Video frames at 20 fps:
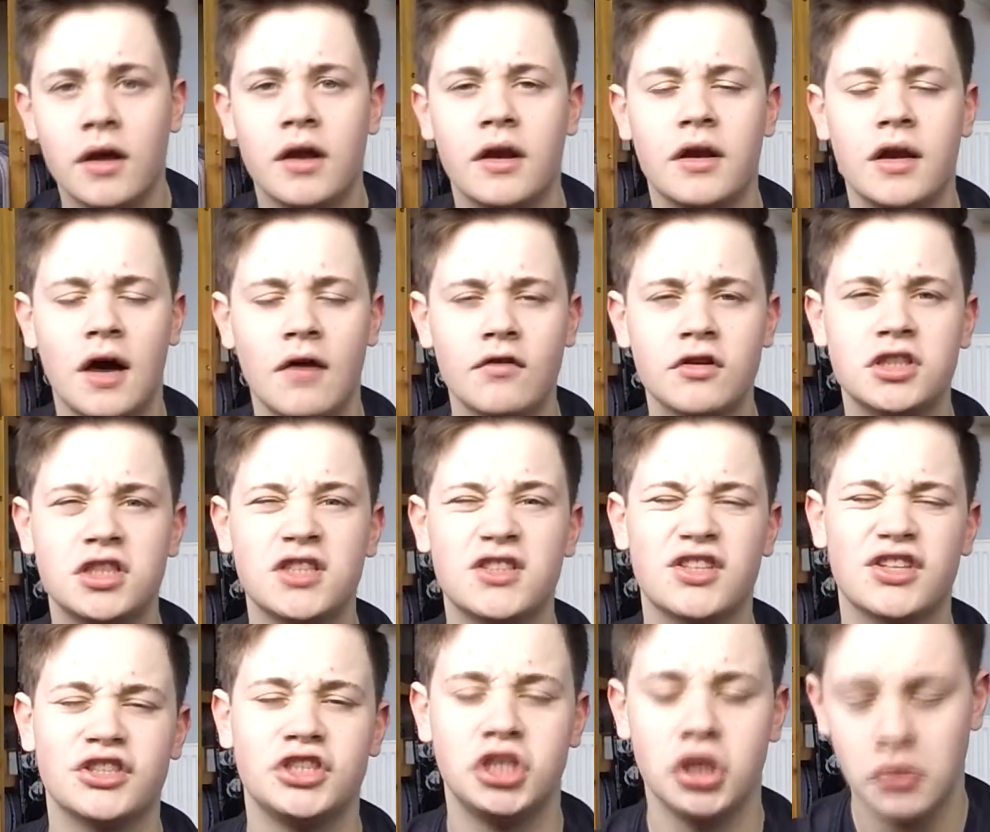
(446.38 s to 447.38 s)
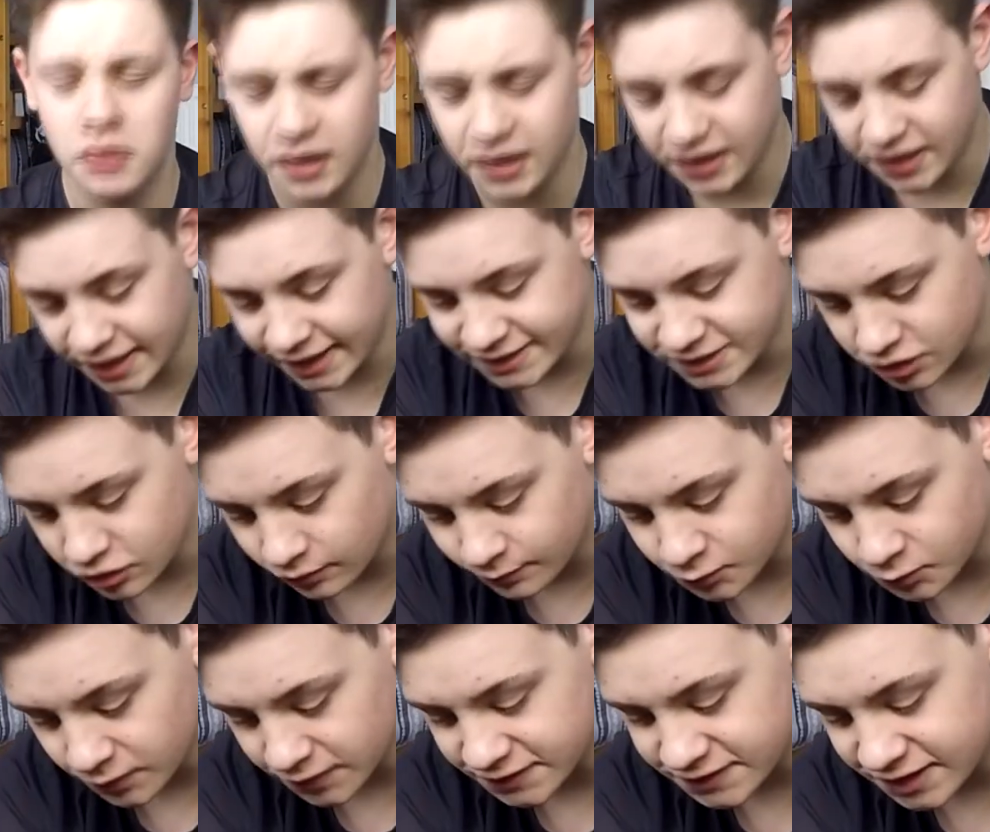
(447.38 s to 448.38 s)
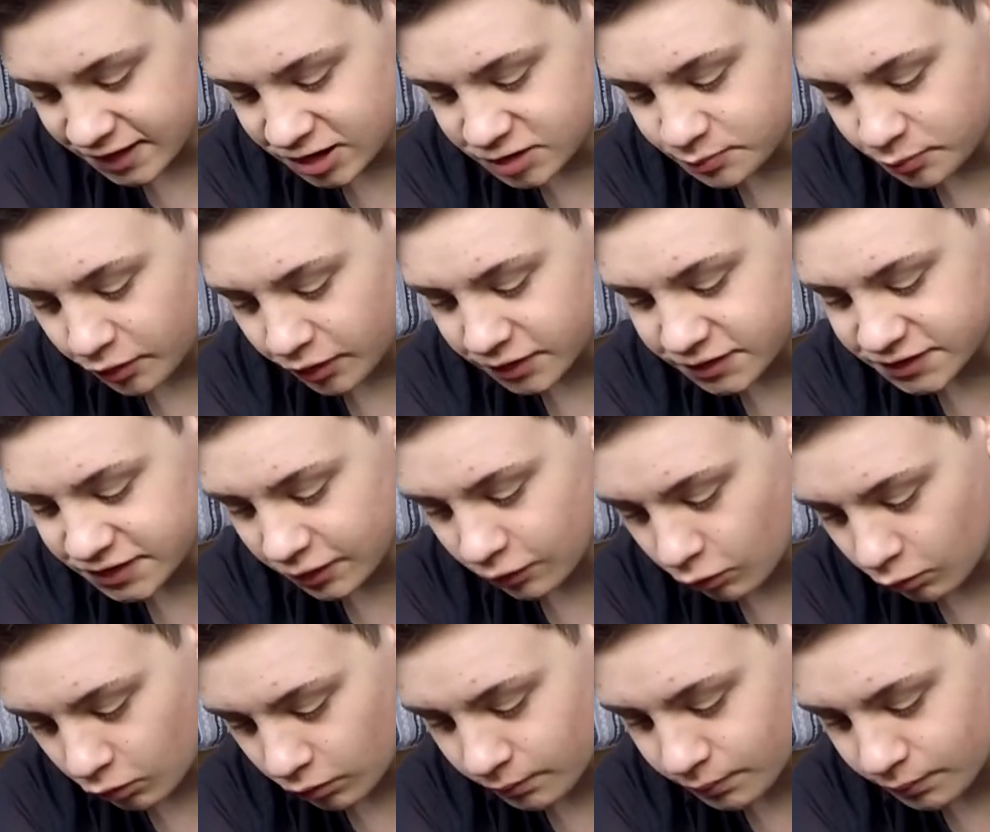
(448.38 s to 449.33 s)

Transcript: Novrich's tuning kit comes with a 6.01